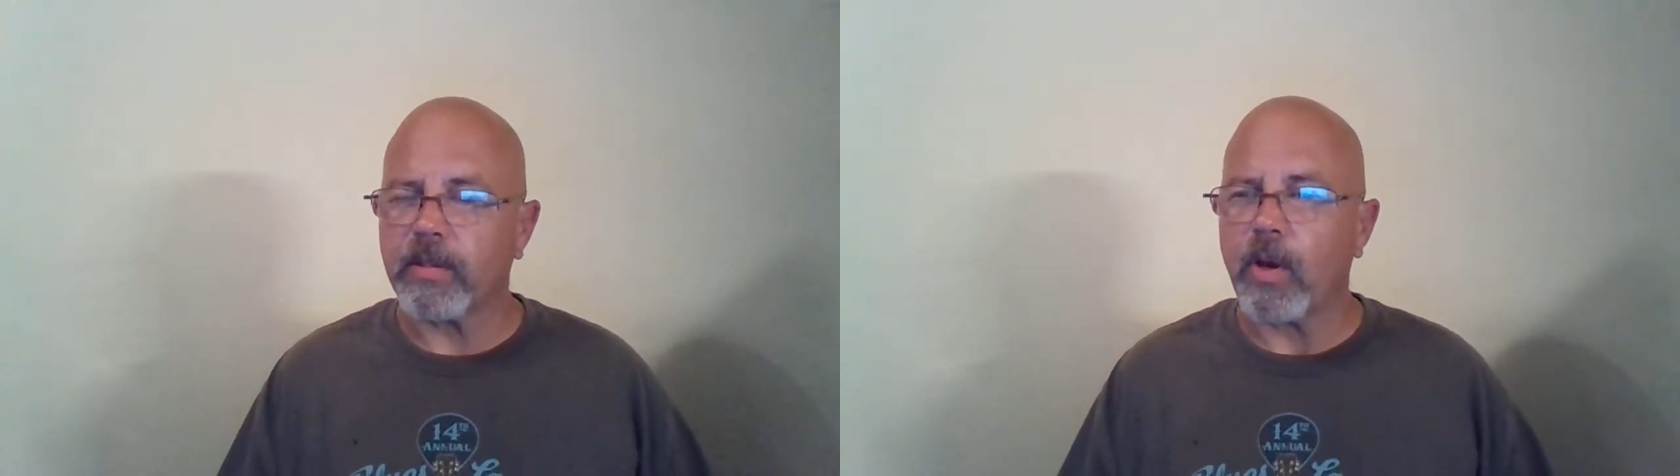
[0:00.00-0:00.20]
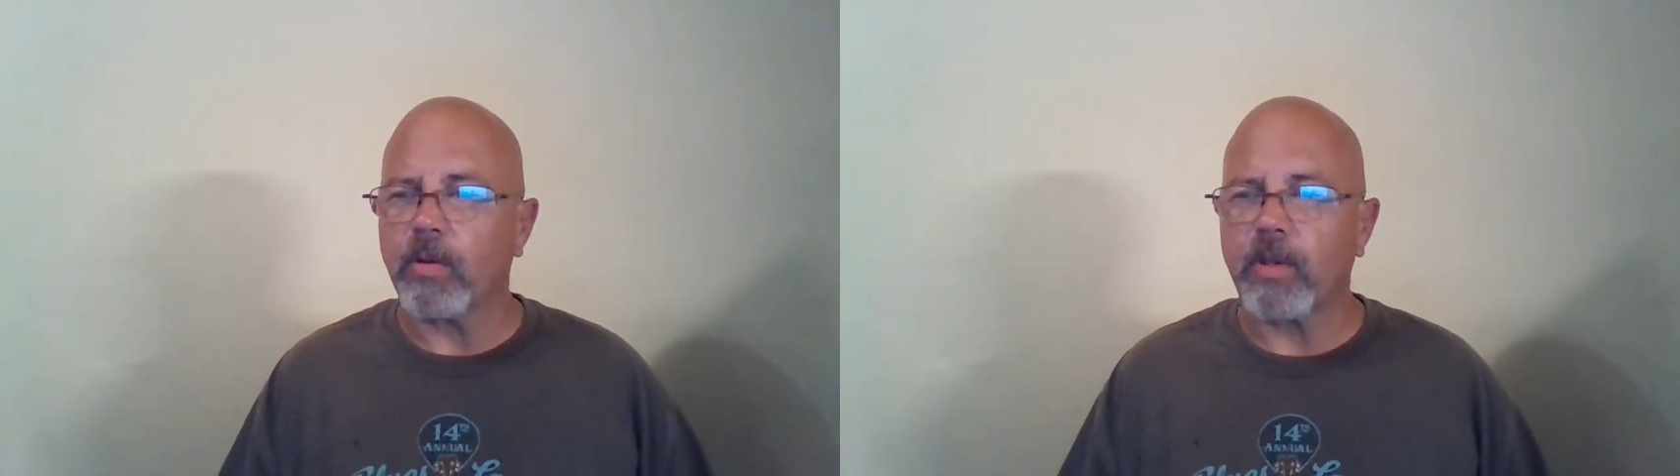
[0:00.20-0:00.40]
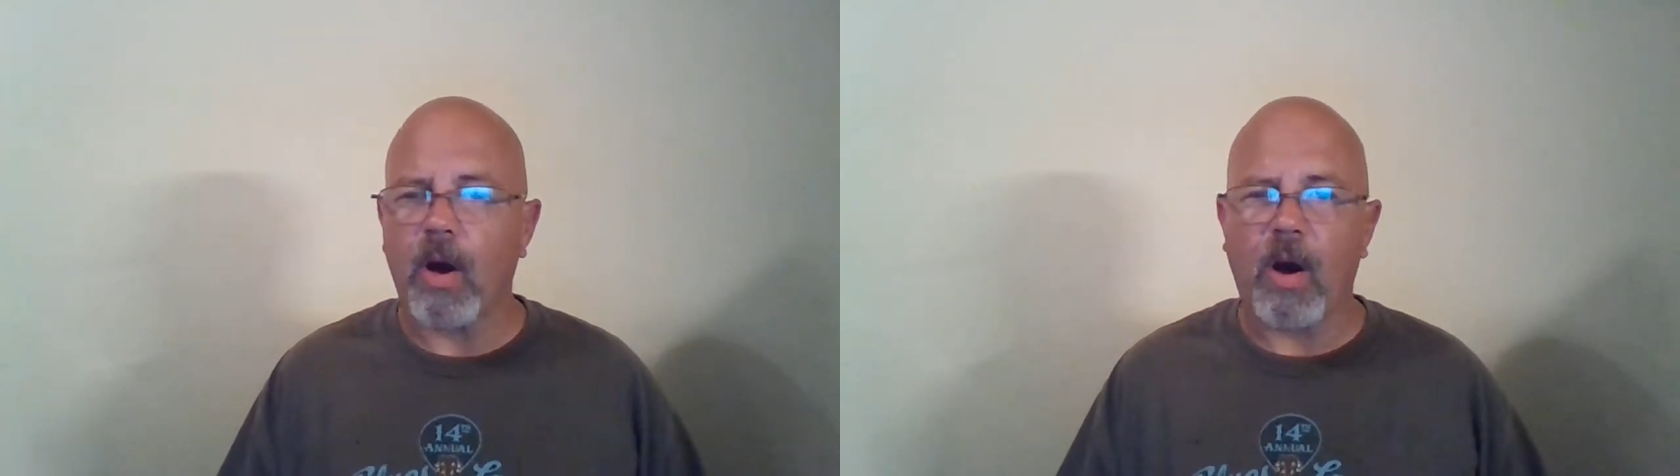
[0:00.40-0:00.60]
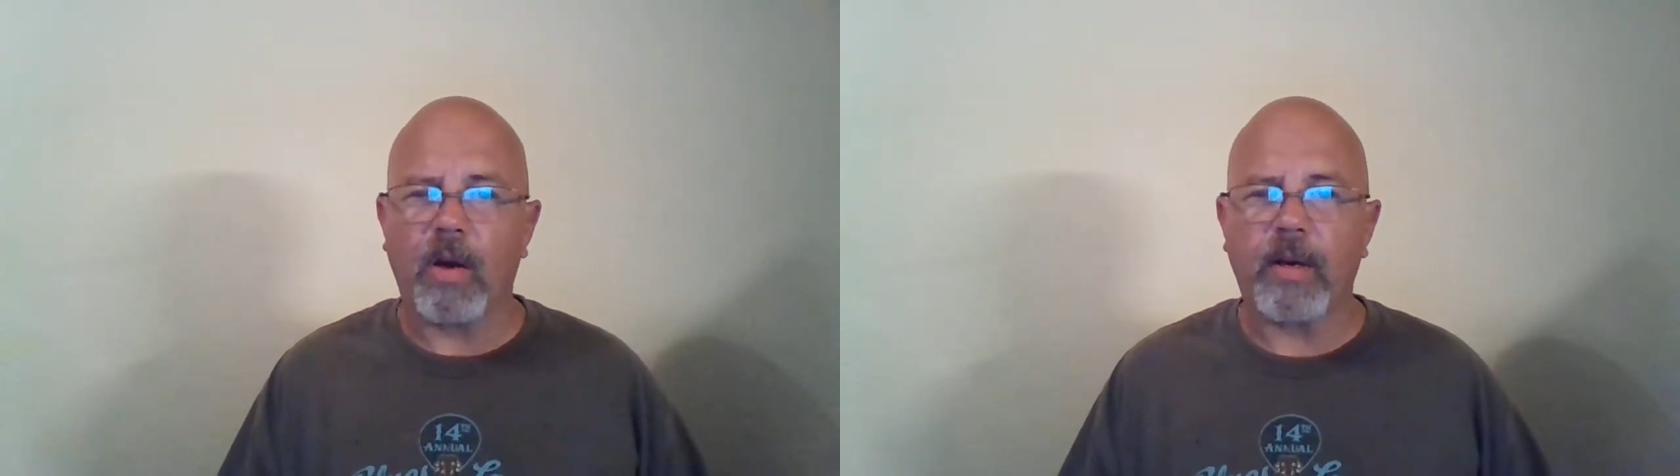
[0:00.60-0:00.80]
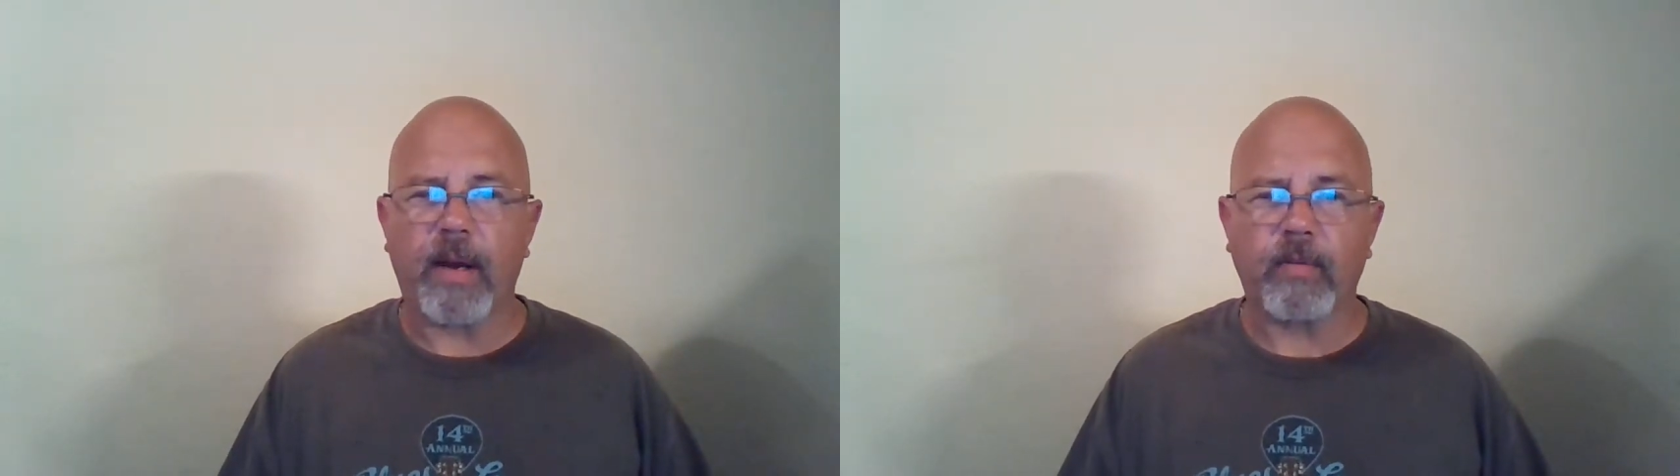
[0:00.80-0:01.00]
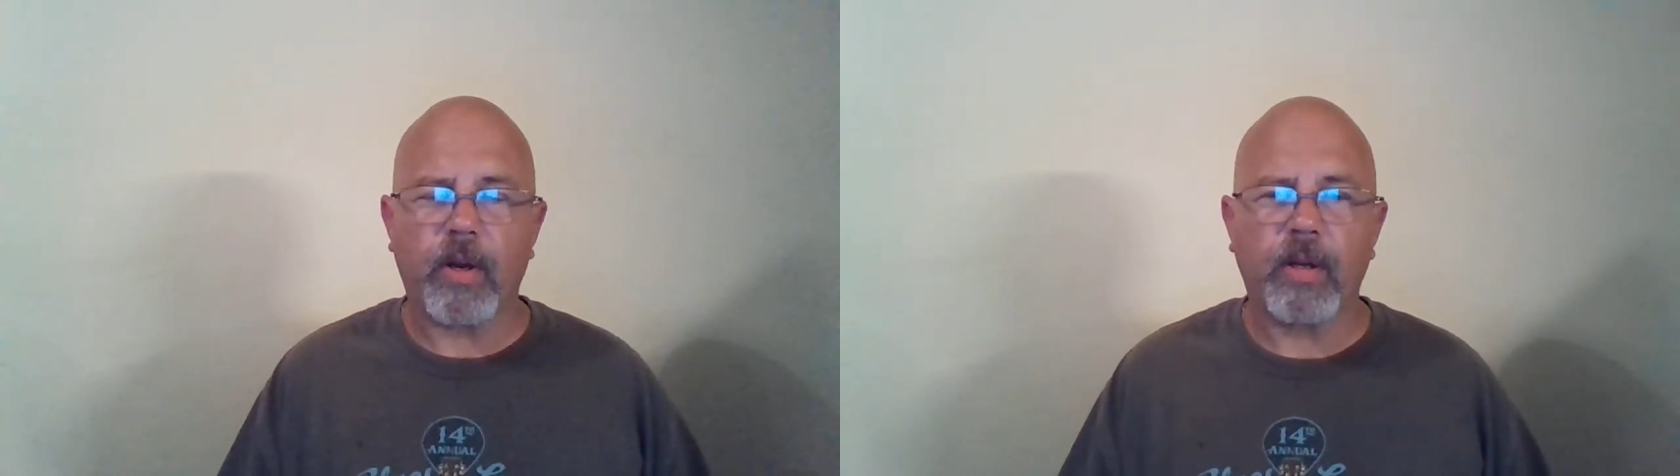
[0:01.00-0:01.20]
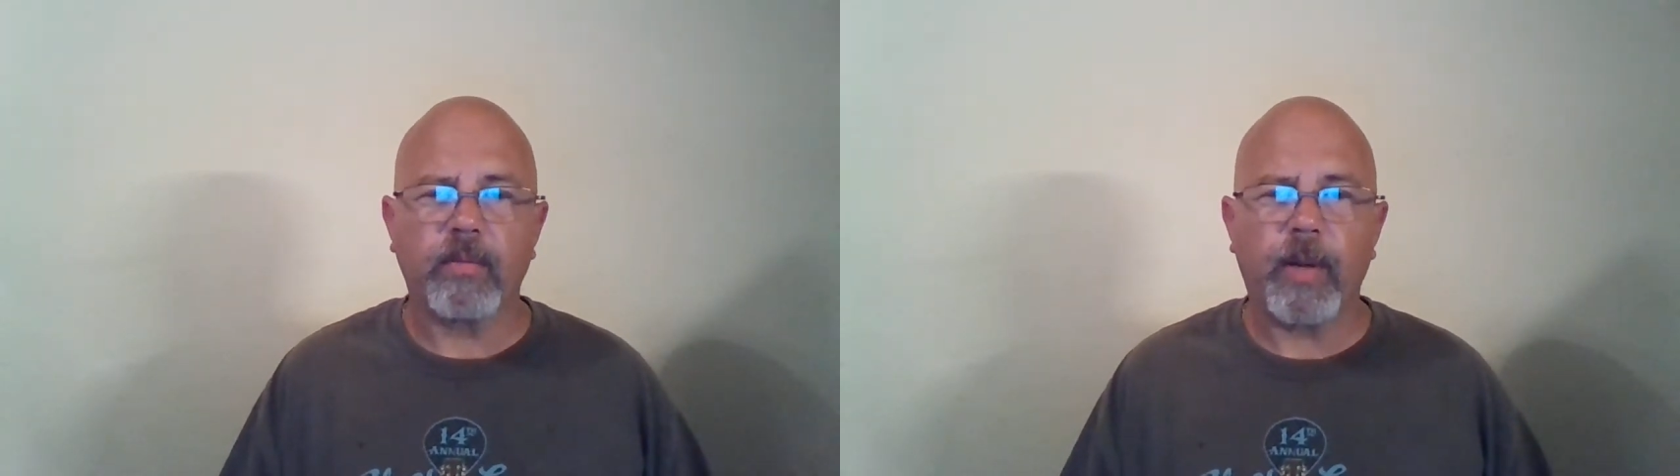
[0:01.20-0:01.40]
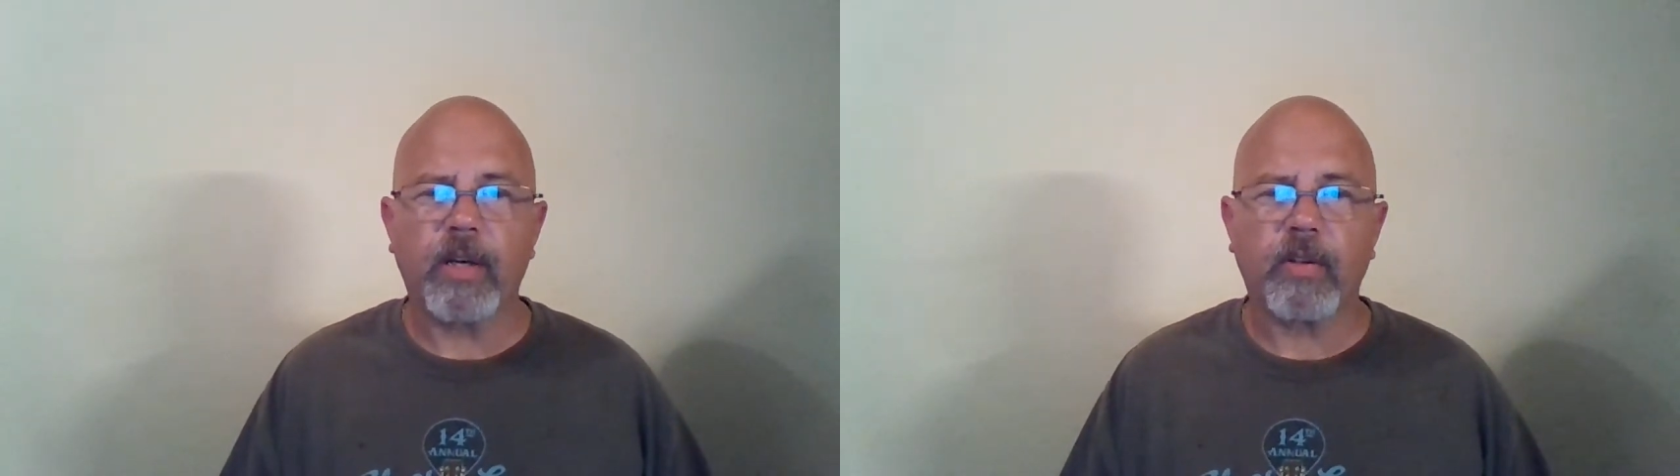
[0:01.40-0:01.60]
goes on after his
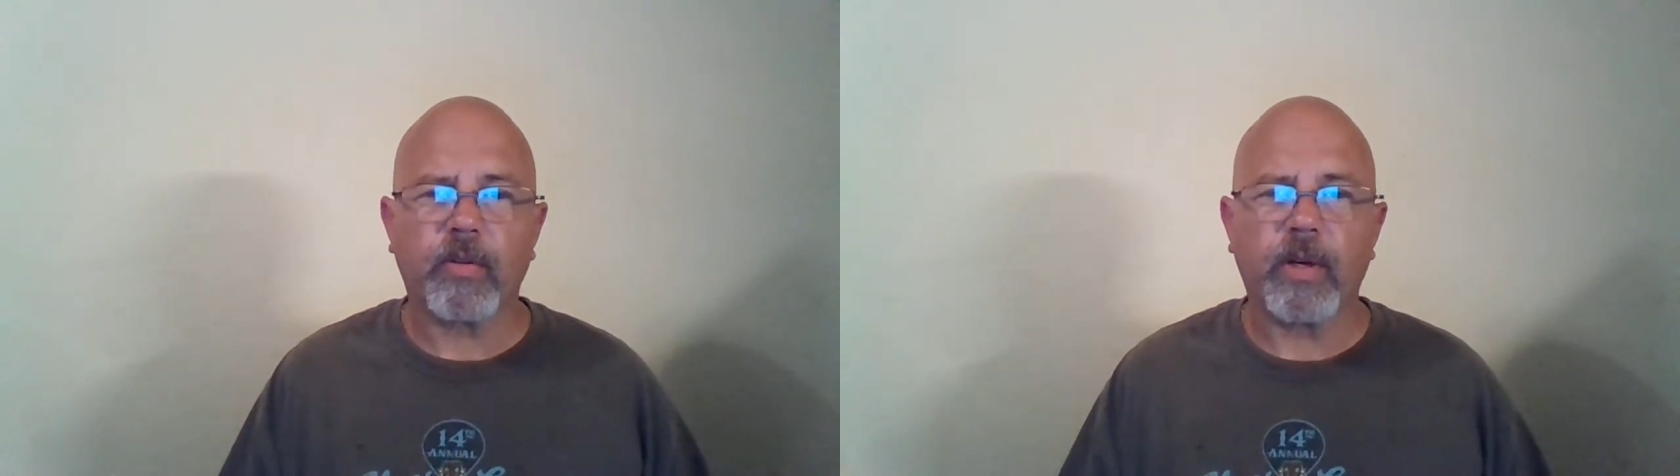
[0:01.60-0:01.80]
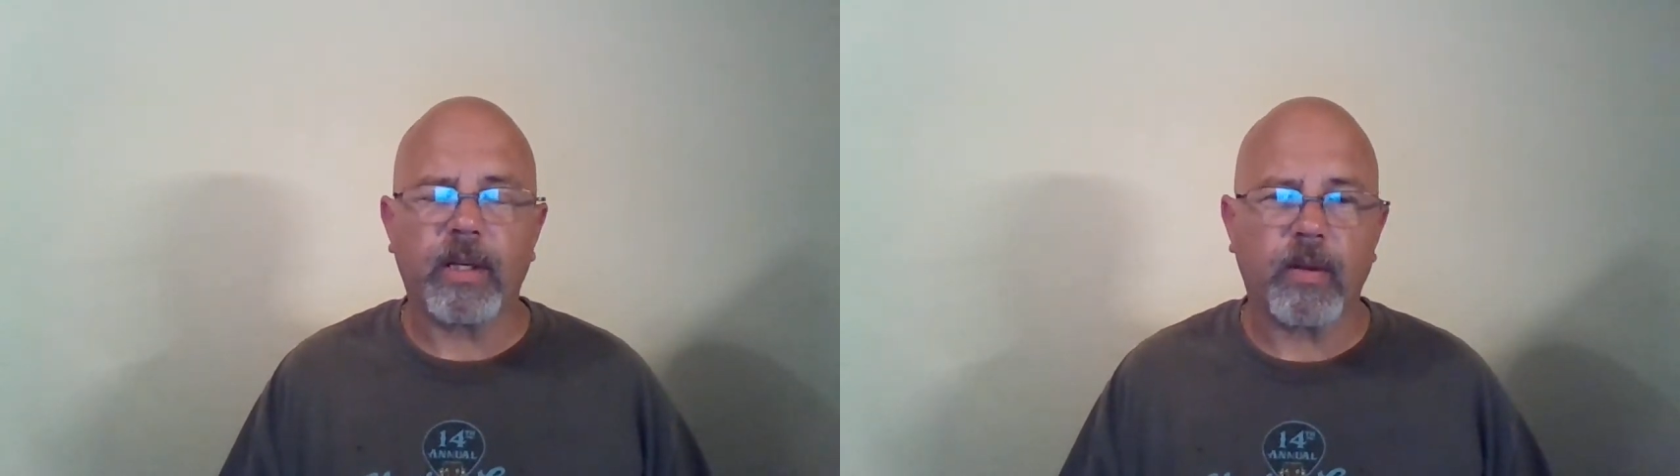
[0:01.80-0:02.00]
ministry